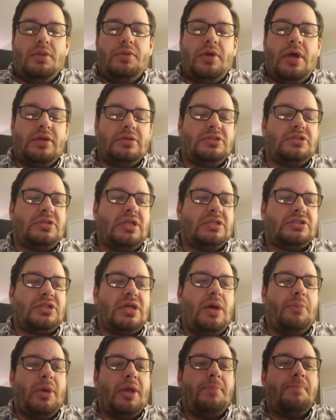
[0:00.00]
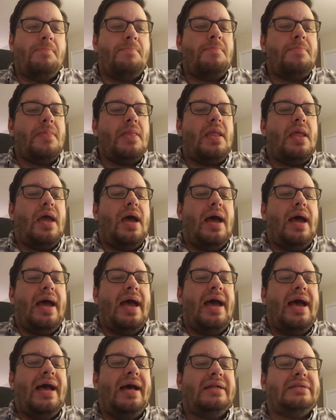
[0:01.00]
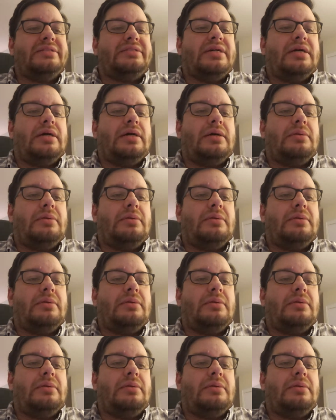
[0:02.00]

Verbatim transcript: that's coming. And